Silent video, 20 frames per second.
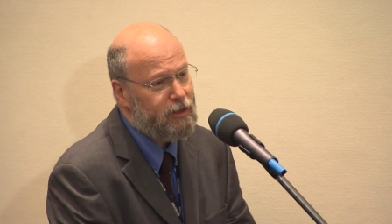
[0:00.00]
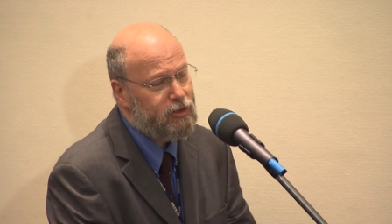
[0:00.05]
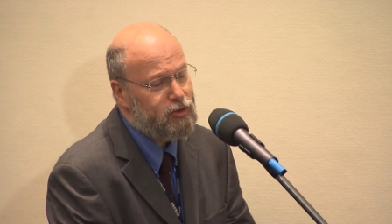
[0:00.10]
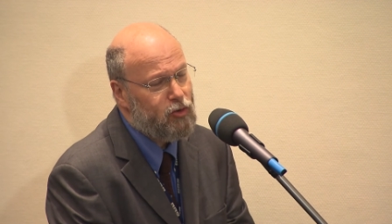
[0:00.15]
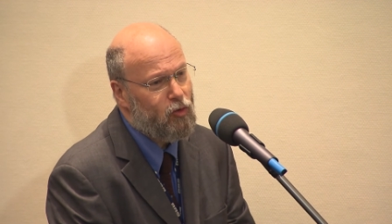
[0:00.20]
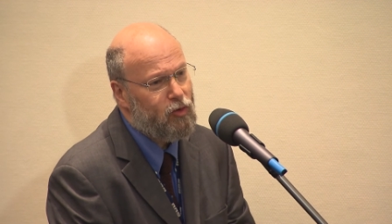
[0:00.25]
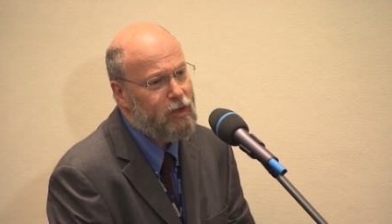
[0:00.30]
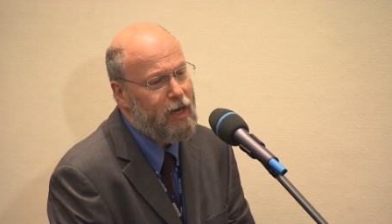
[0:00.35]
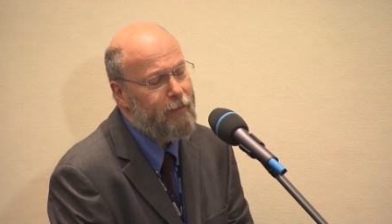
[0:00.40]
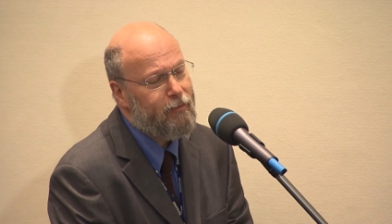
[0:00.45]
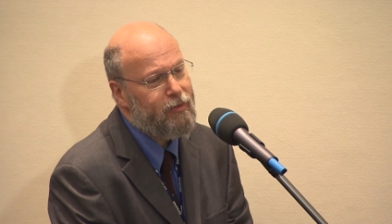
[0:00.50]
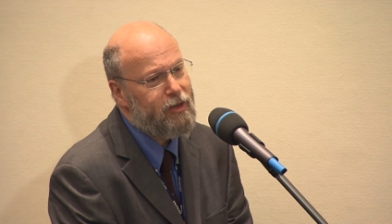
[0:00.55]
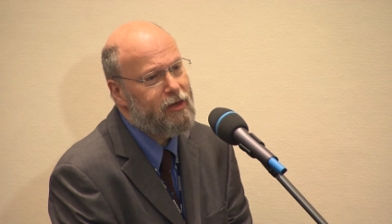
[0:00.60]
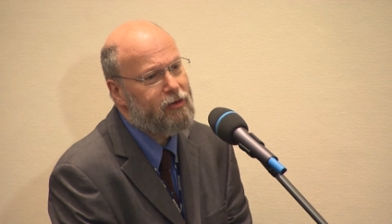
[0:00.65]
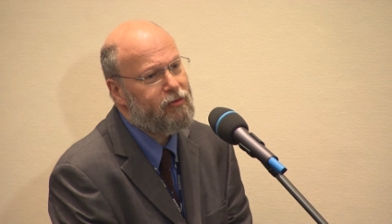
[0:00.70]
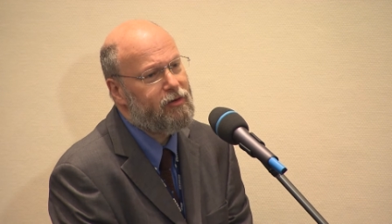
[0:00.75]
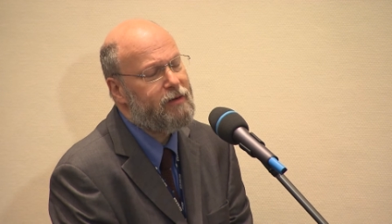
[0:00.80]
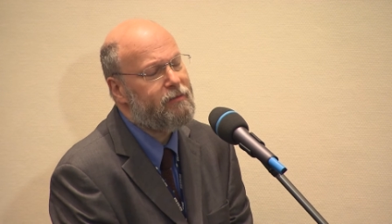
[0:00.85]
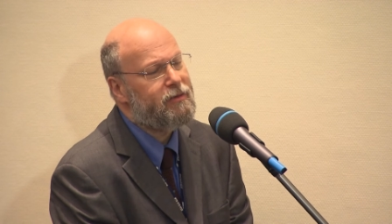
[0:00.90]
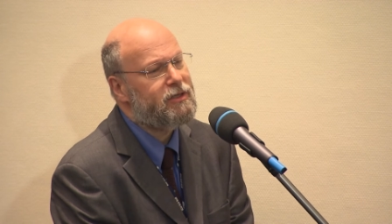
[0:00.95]
torn up the
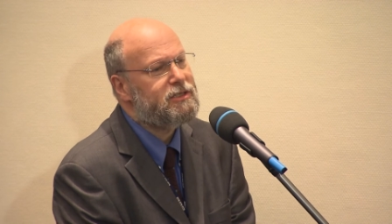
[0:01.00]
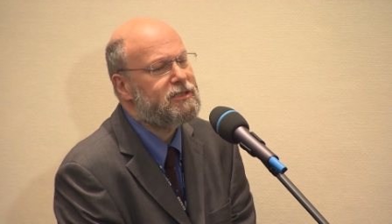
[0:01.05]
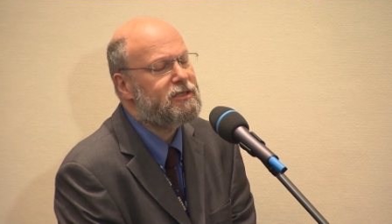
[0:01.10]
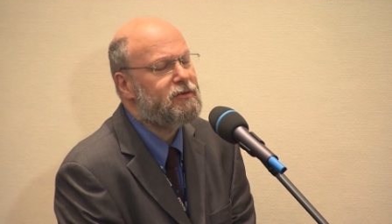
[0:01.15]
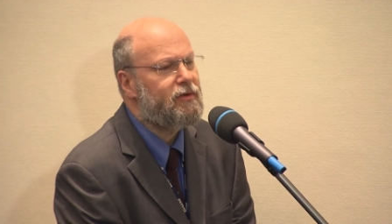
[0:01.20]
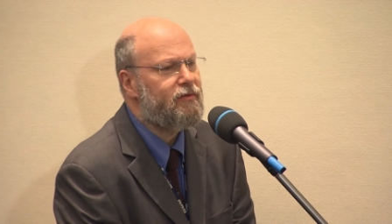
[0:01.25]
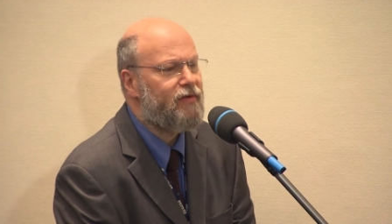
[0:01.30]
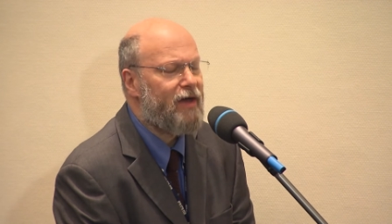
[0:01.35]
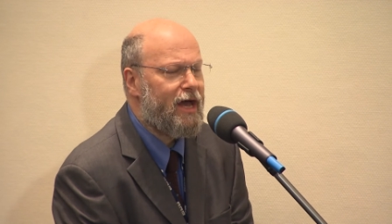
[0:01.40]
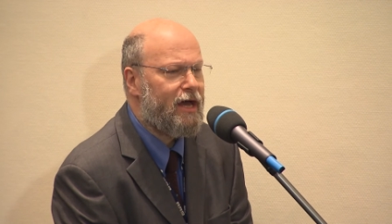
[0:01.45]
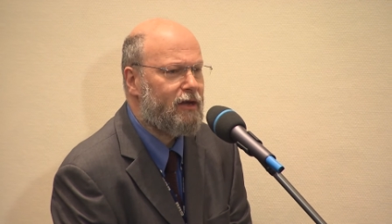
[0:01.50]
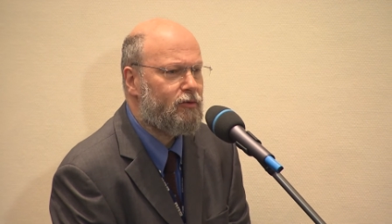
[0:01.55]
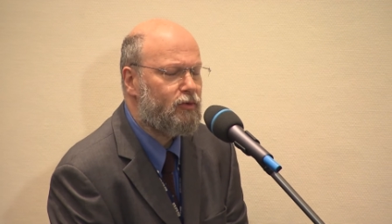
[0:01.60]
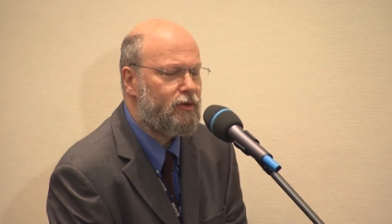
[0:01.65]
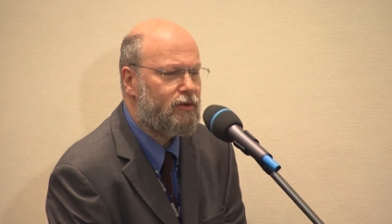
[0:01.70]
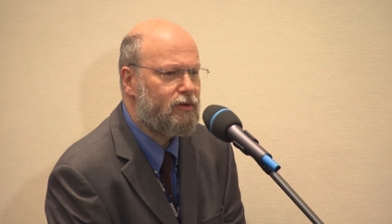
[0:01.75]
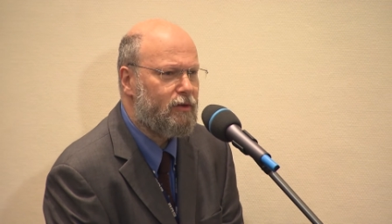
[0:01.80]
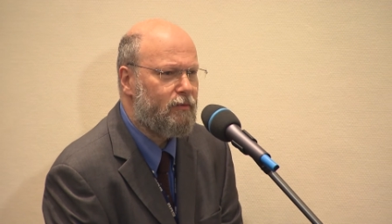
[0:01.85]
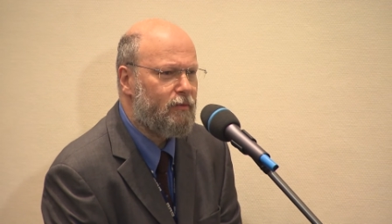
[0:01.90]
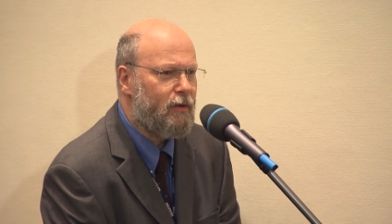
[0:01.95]
agreements that we've had
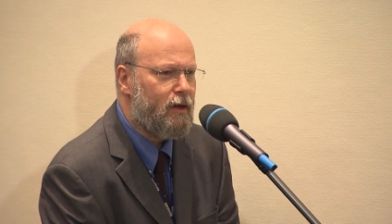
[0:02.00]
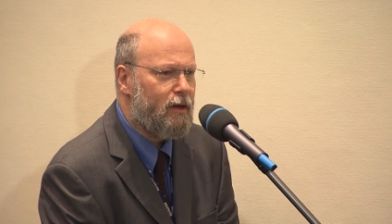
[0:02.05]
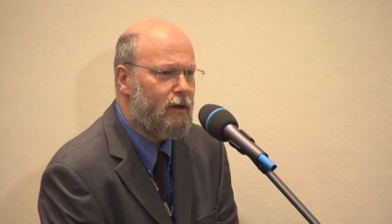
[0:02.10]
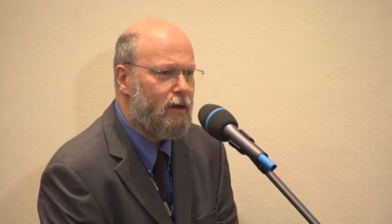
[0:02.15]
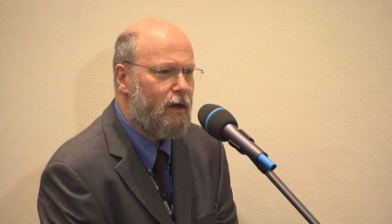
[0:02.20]
with them.